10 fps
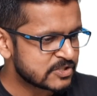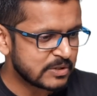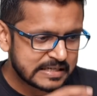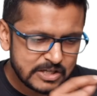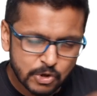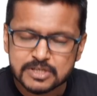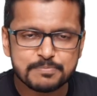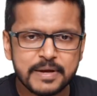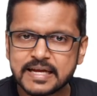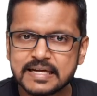so it looks
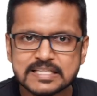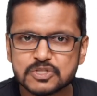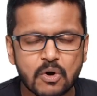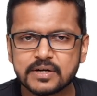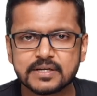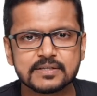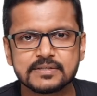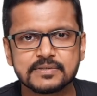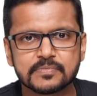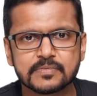big, it is not.
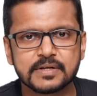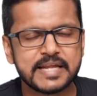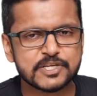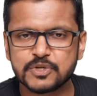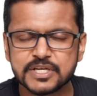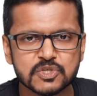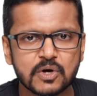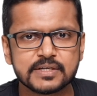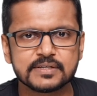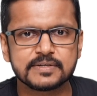It actually is
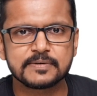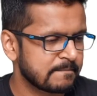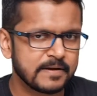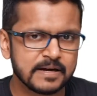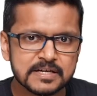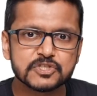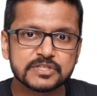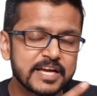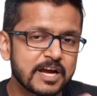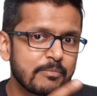not. Yeah, so
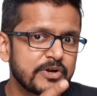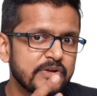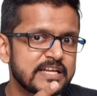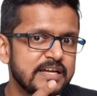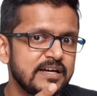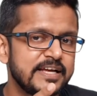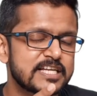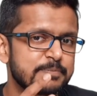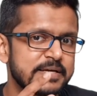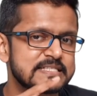think about your early
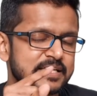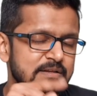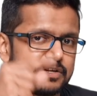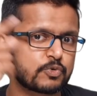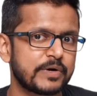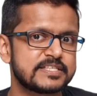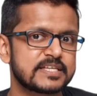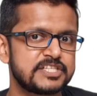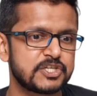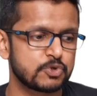expense in
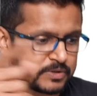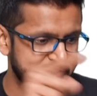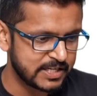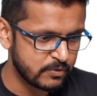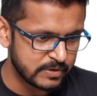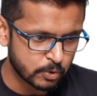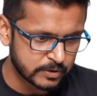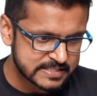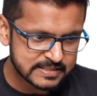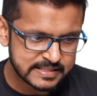2062, then you will
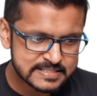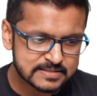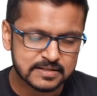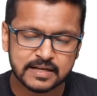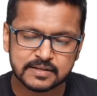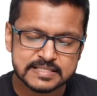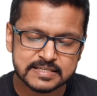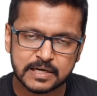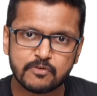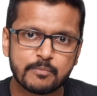notice that this
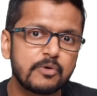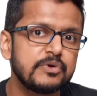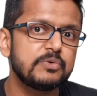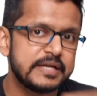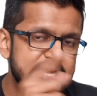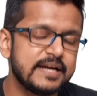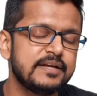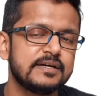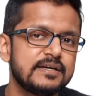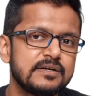kind of amount you
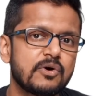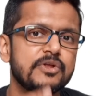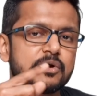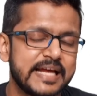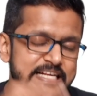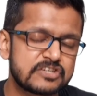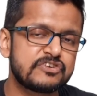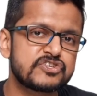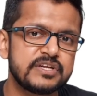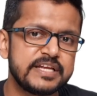need or your next
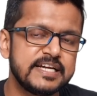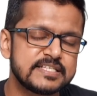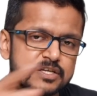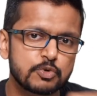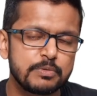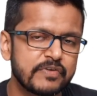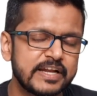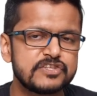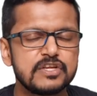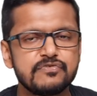generation needs to be
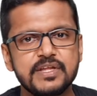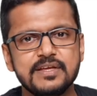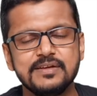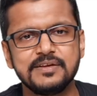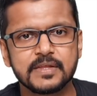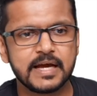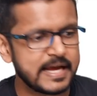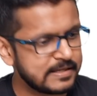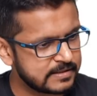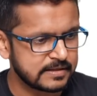financially free. Yeah,
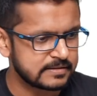and